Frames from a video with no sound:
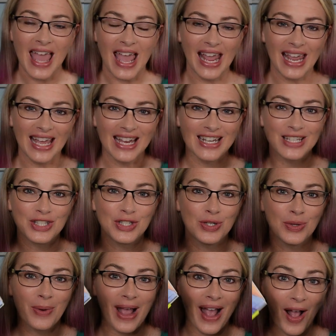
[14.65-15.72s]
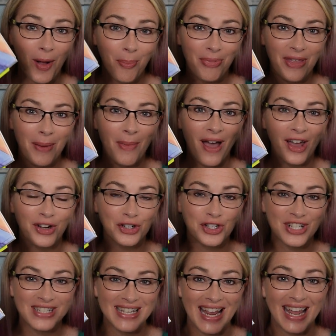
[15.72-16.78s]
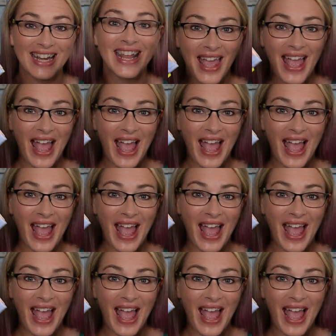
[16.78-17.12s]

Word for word: and to help them understand